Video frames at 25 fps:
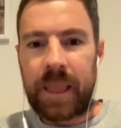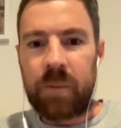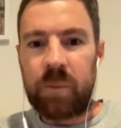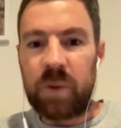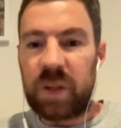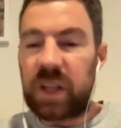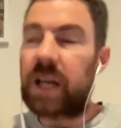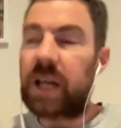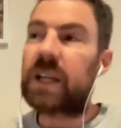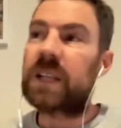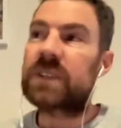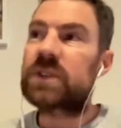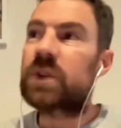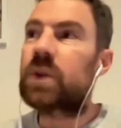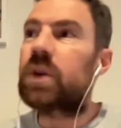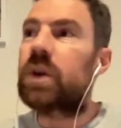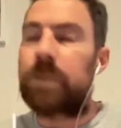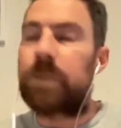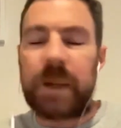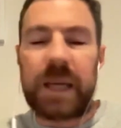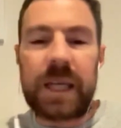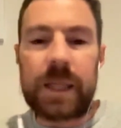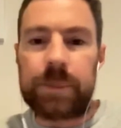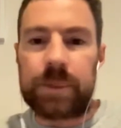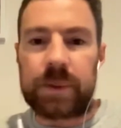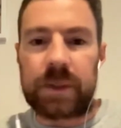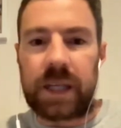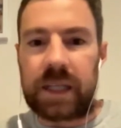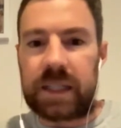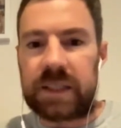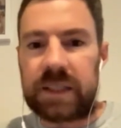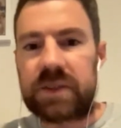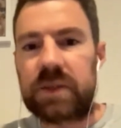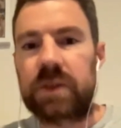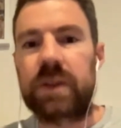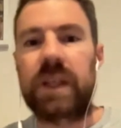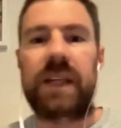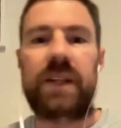Well, I saw people, I
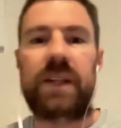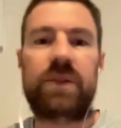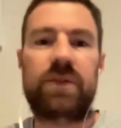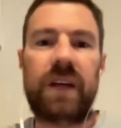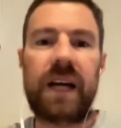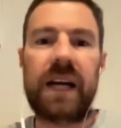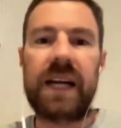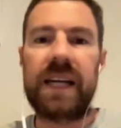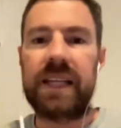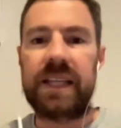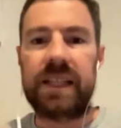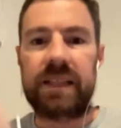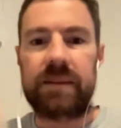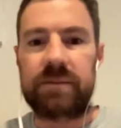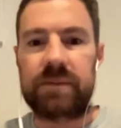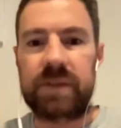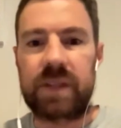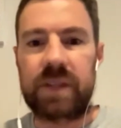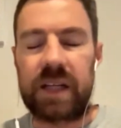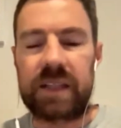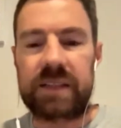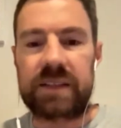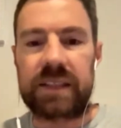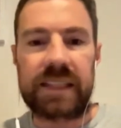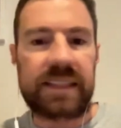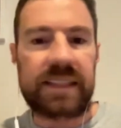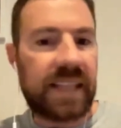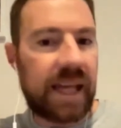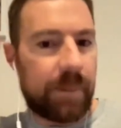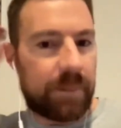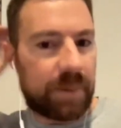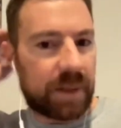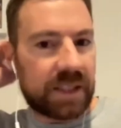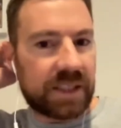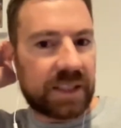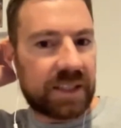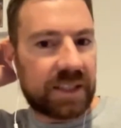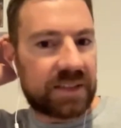saw Craig and guys like that,
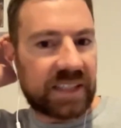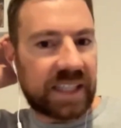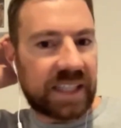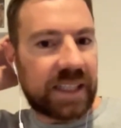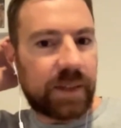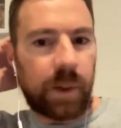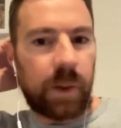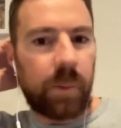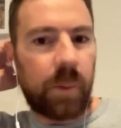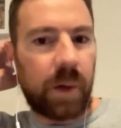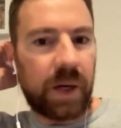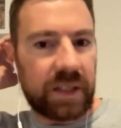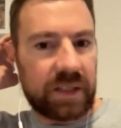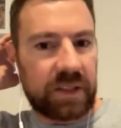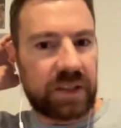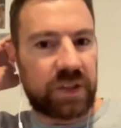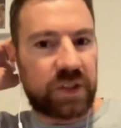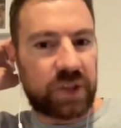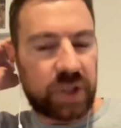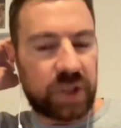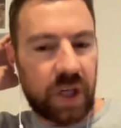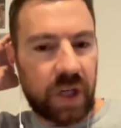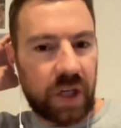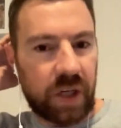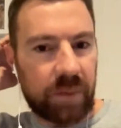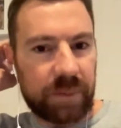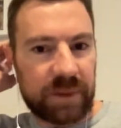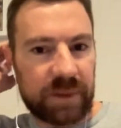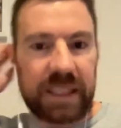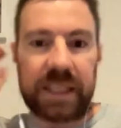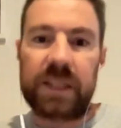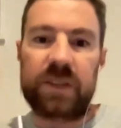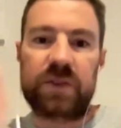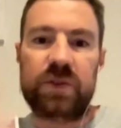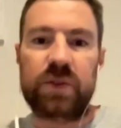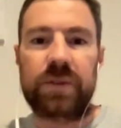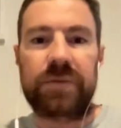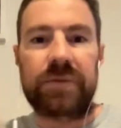but I didn't see anyone wearing the shirt. But then I
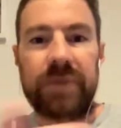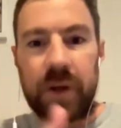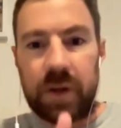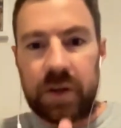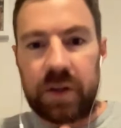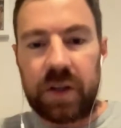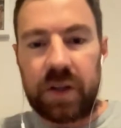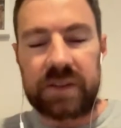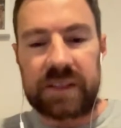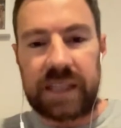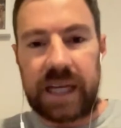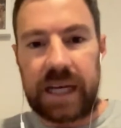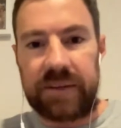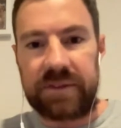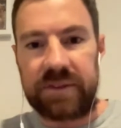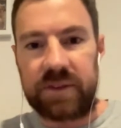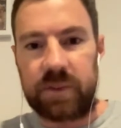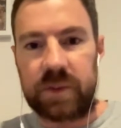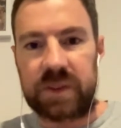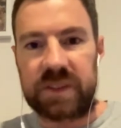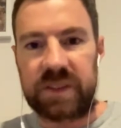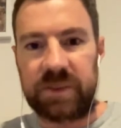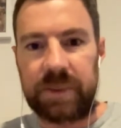saw photos afterwards.